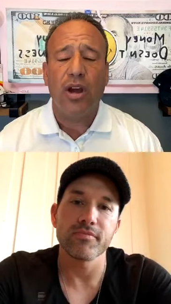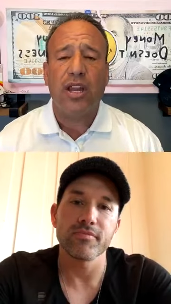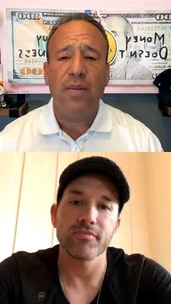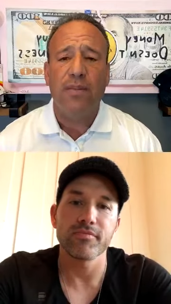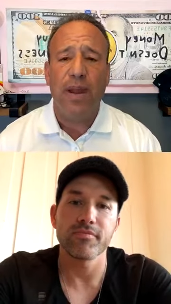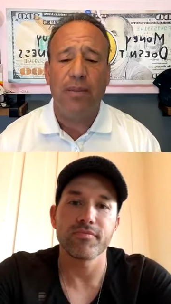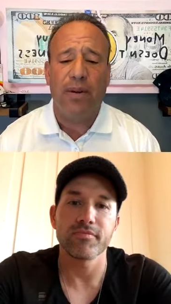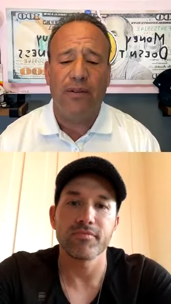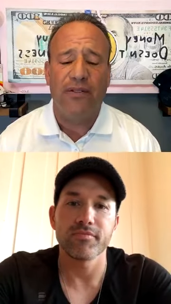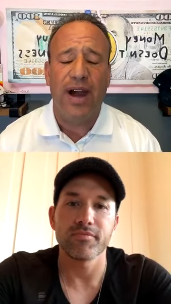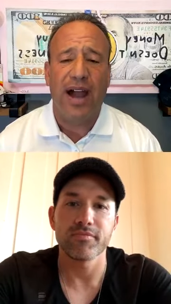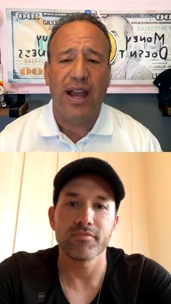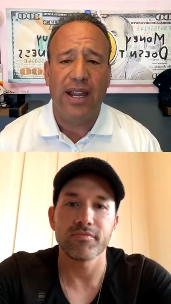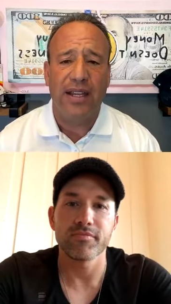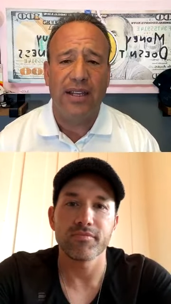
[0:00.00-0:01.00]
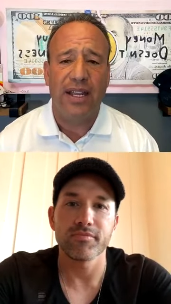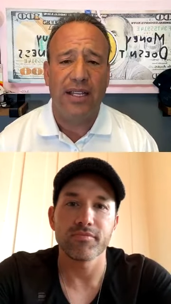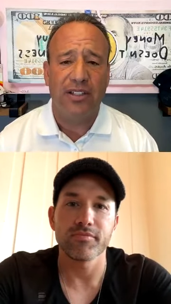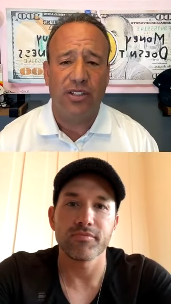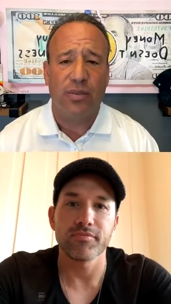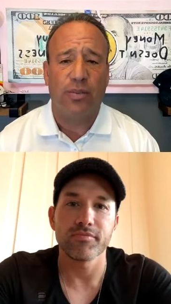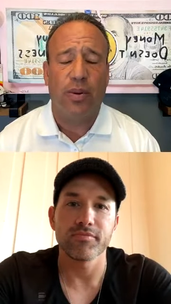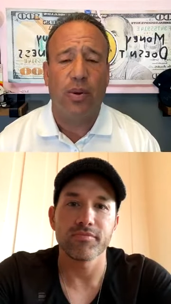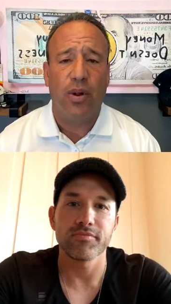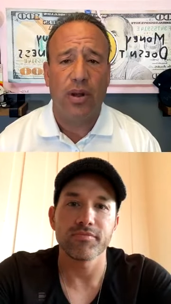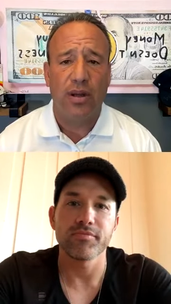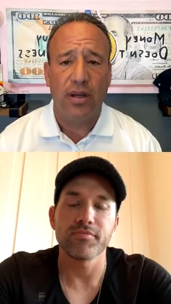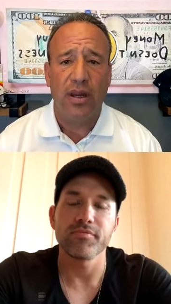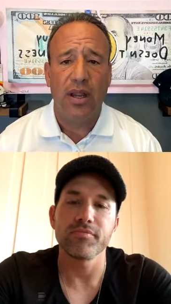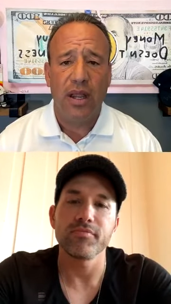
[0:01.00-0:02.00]
Speaker 1: people find and support
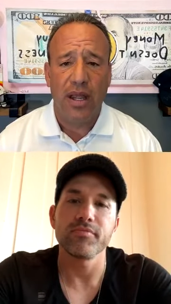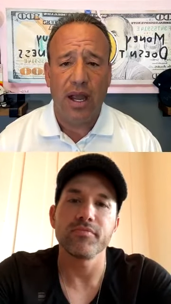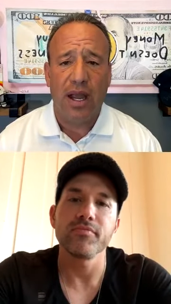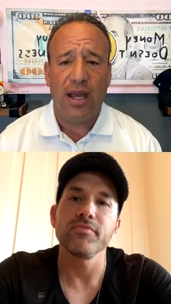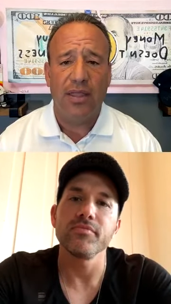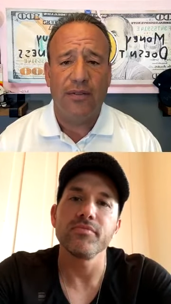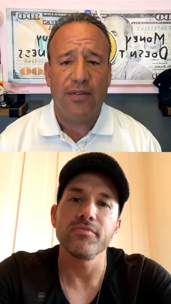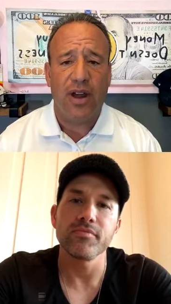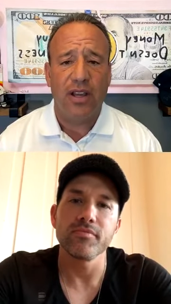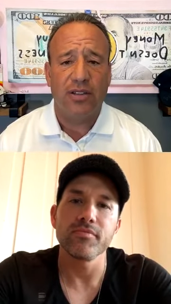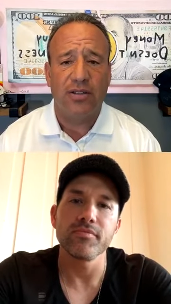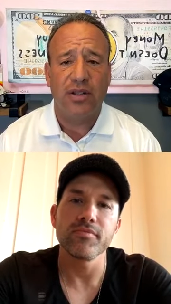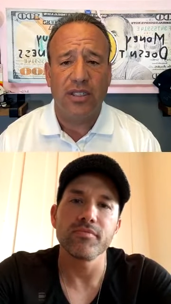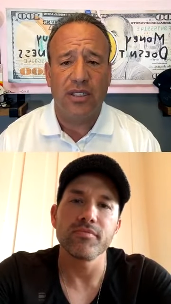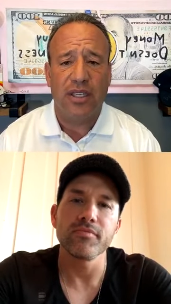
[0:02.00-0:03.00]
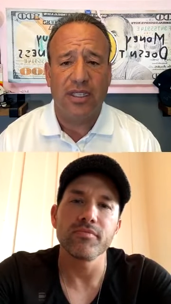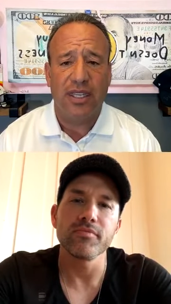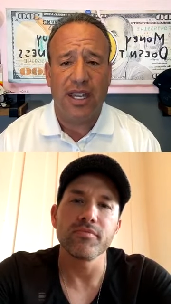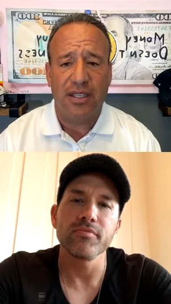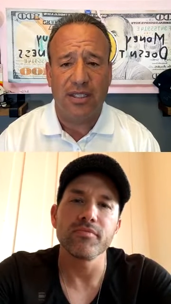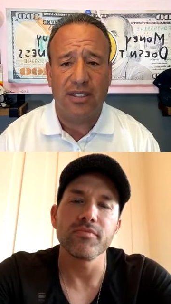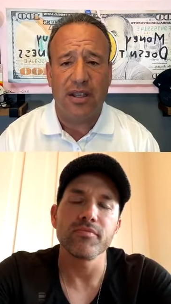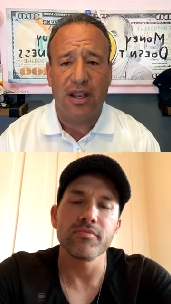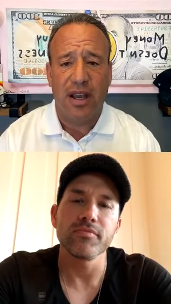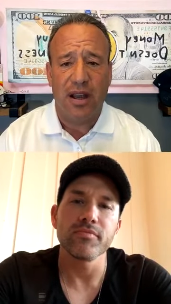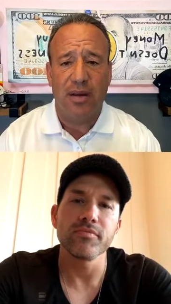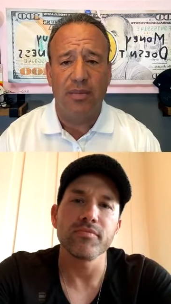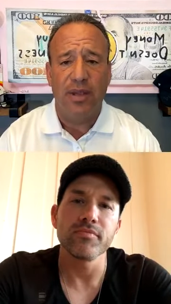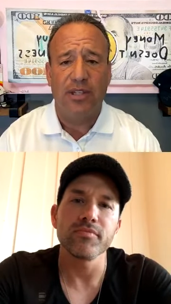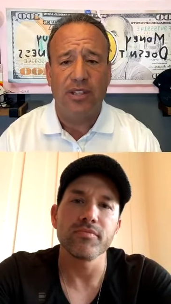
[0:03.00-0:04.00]
uh, the Fostering Success uh,
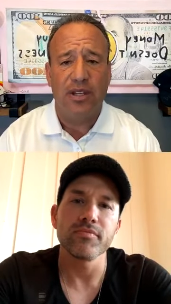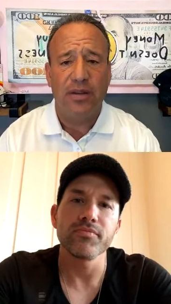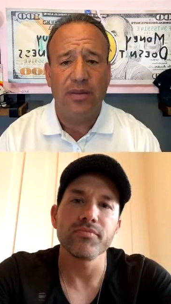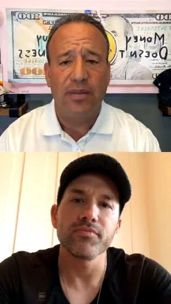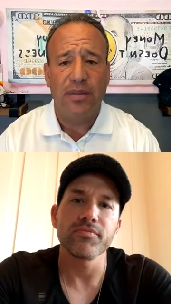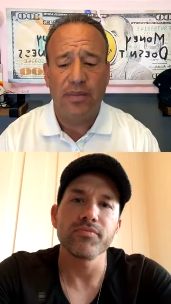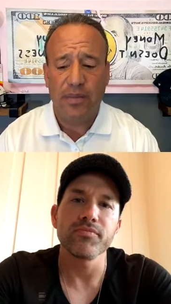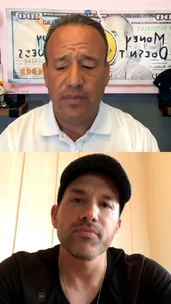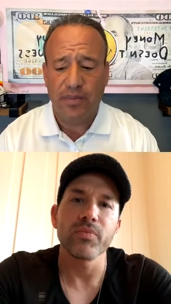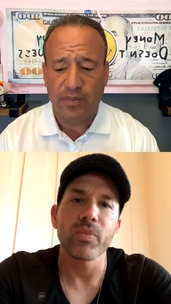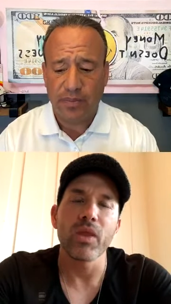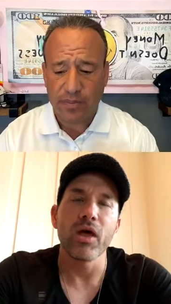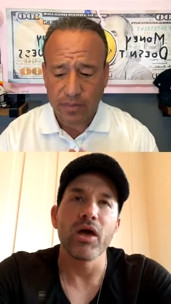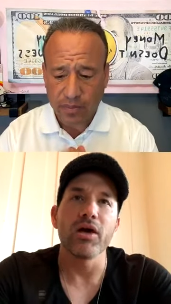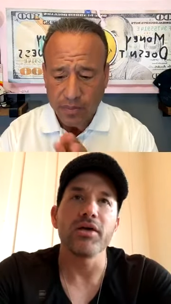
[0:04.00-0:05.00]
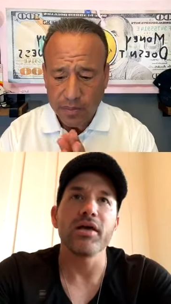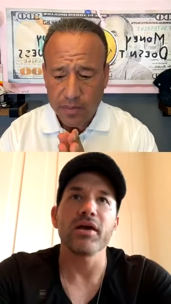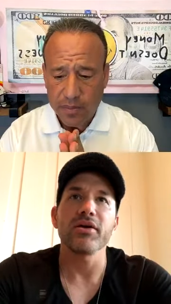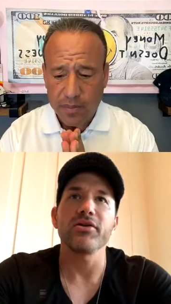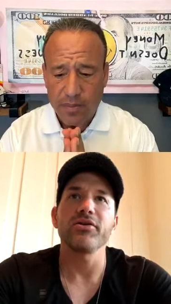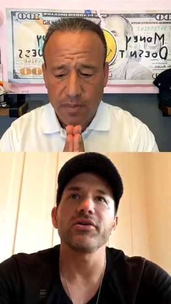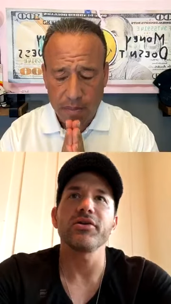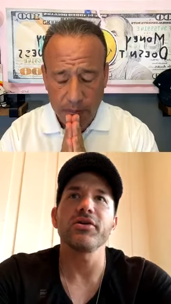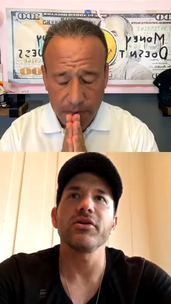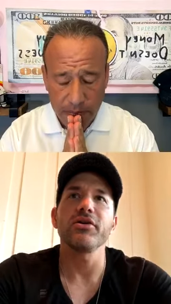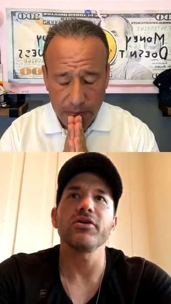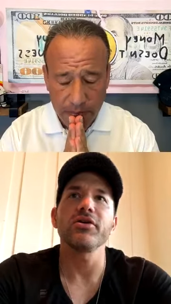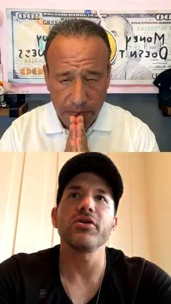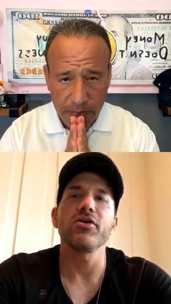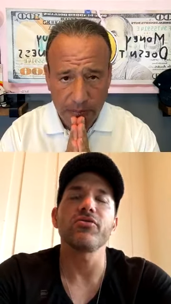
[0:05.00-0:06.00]
mission?
Speaker 2: Yeah, you can you
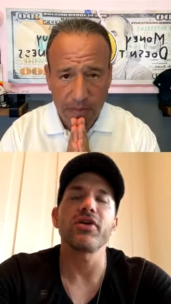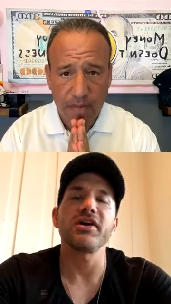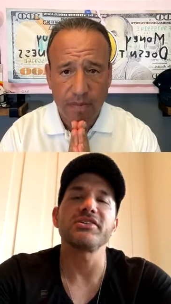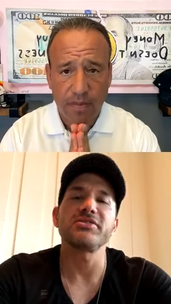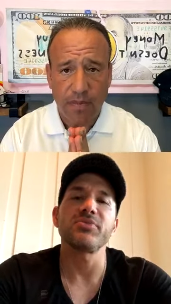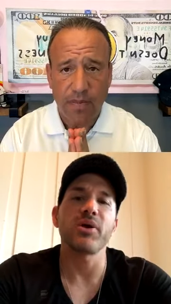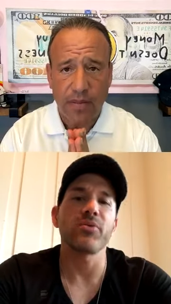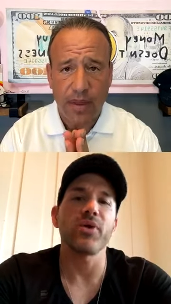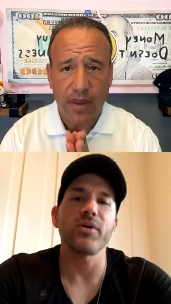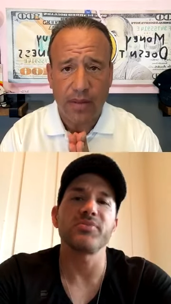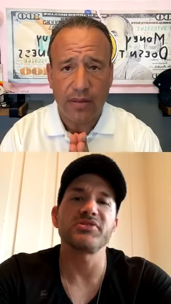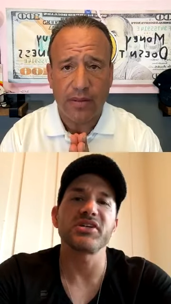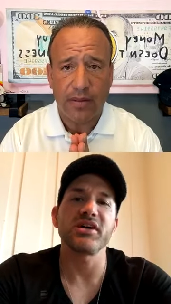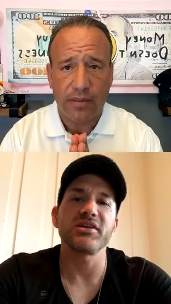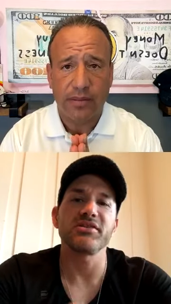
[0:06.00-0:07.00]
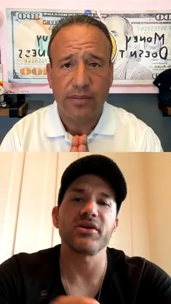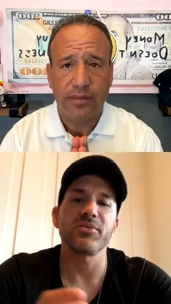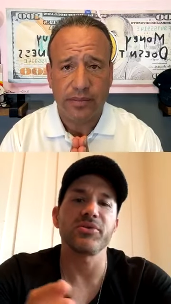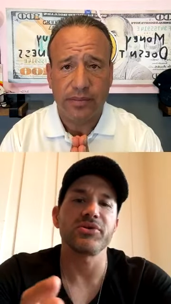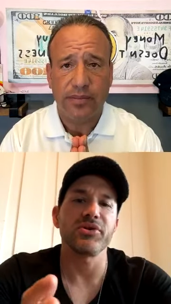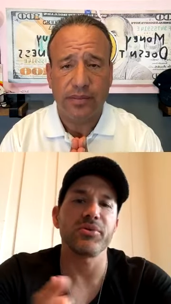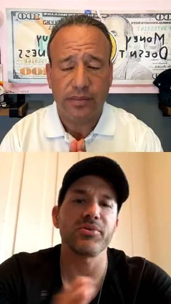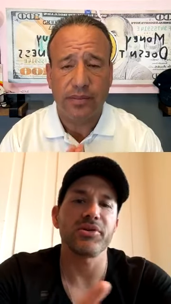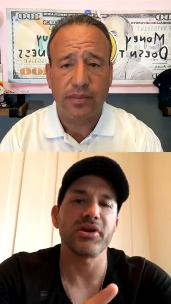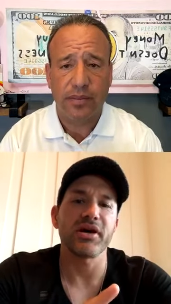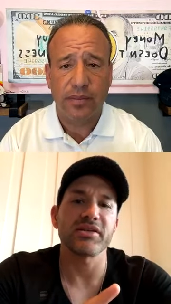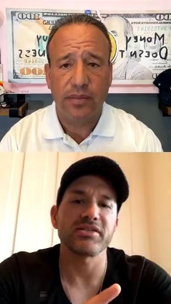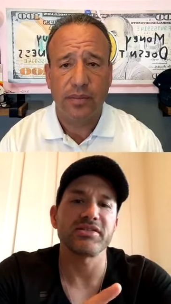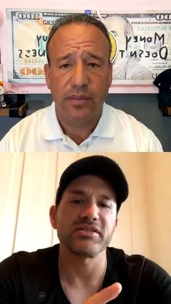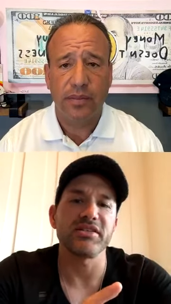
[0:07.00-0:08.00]
can go right to my website
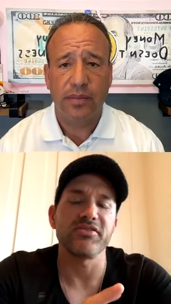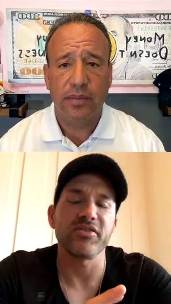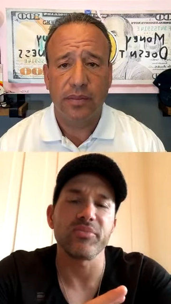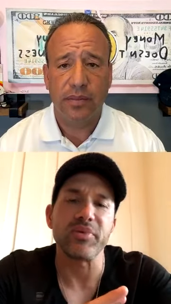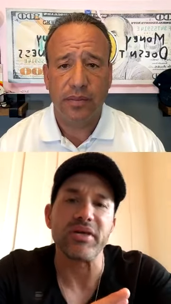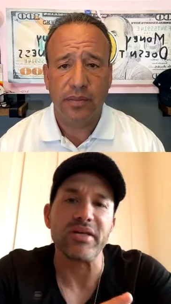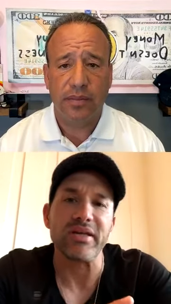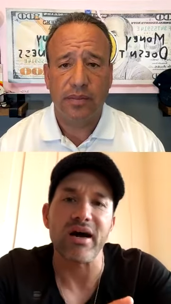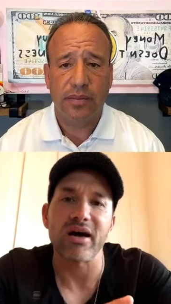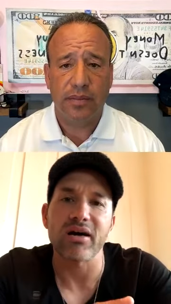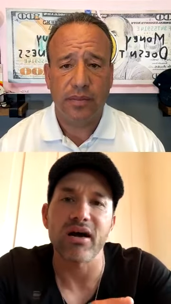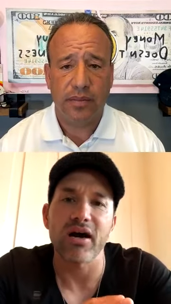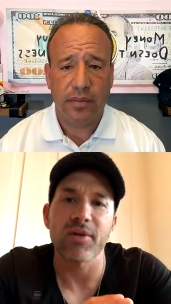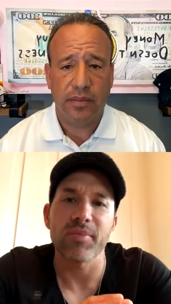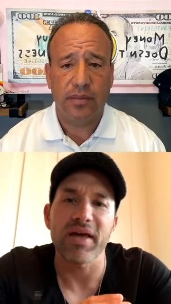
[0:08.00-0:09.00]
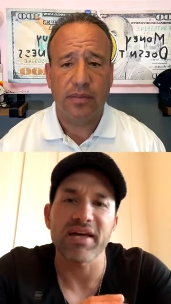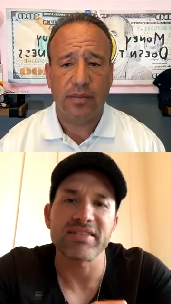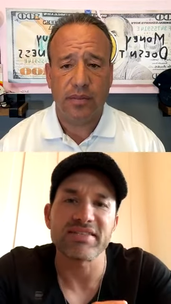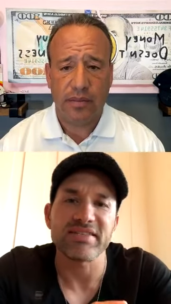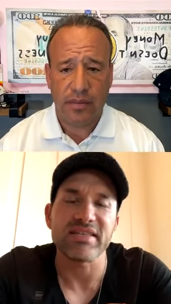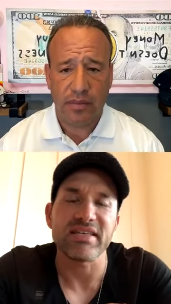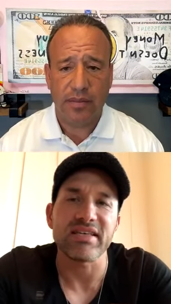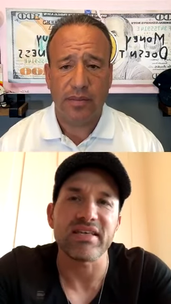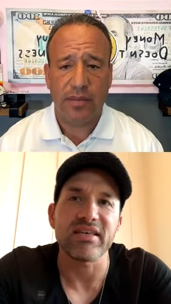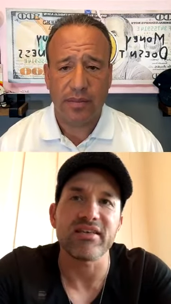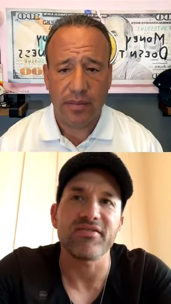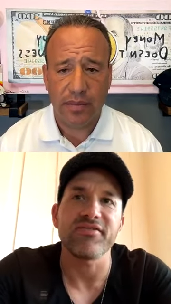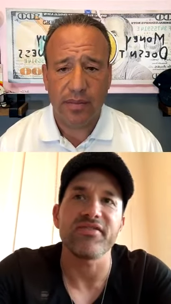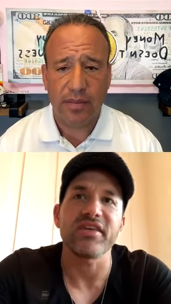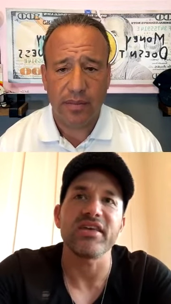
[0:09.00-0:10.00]
www.stevieb.com s t e
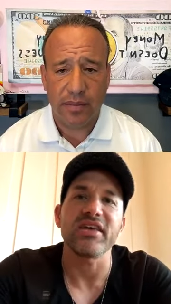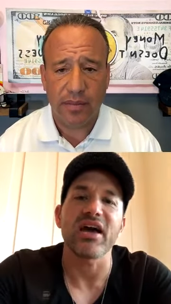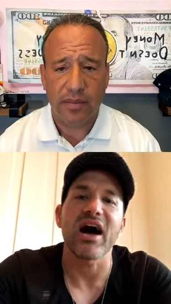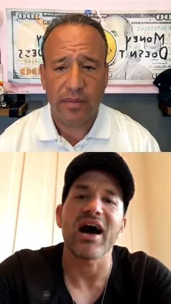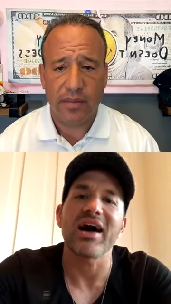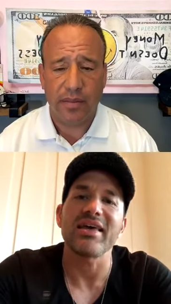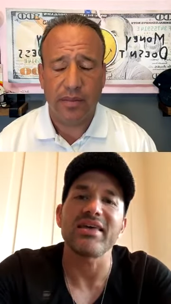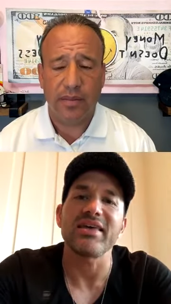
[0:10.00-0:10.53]
v i e